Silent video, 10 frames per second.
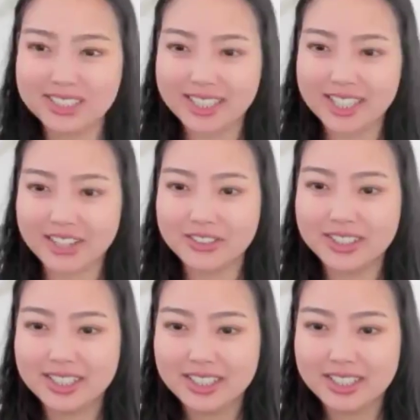Thank you.
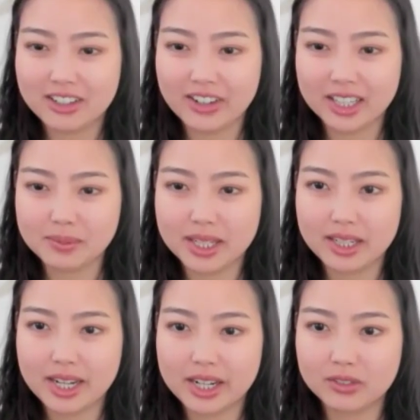All right, let
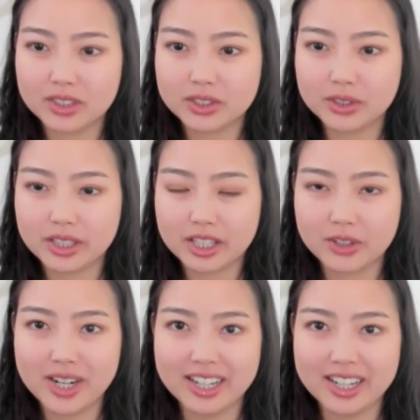me head over to the
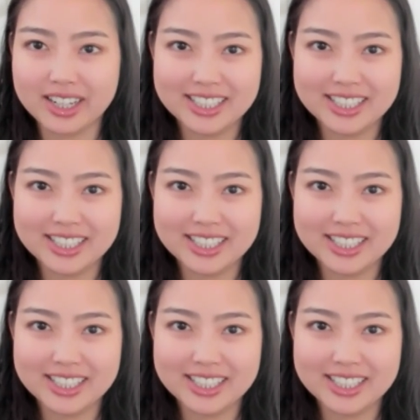Q&A.